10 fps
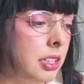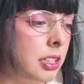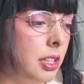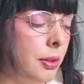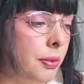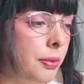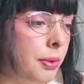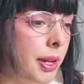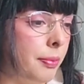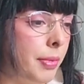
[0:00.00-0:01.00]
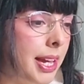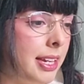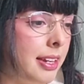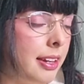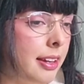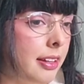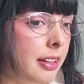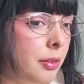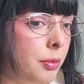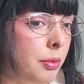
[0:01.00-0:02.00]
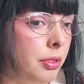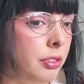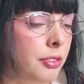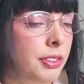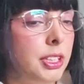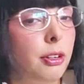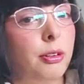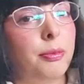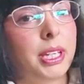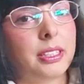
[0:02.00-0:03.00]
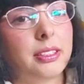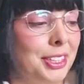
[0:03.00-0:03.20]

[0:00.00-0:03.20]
So my wardrobe is all mixed,